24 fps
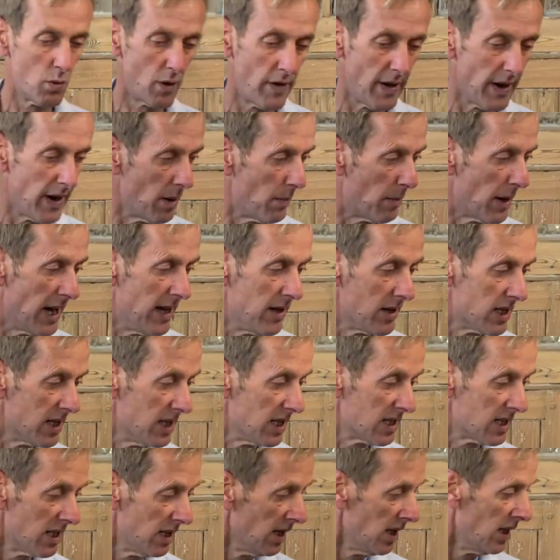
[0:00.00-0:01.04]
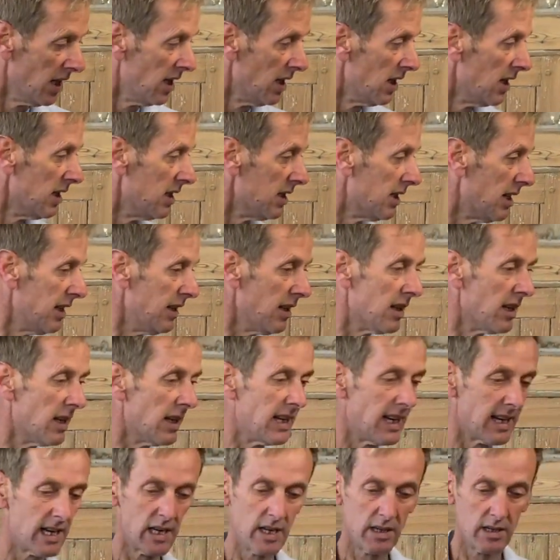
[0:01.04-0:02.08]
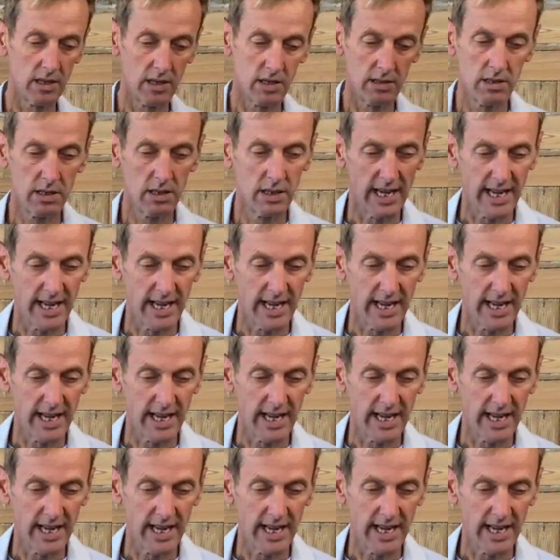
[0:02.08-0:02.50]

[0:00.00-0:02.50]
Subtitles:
worry about it. You can get a little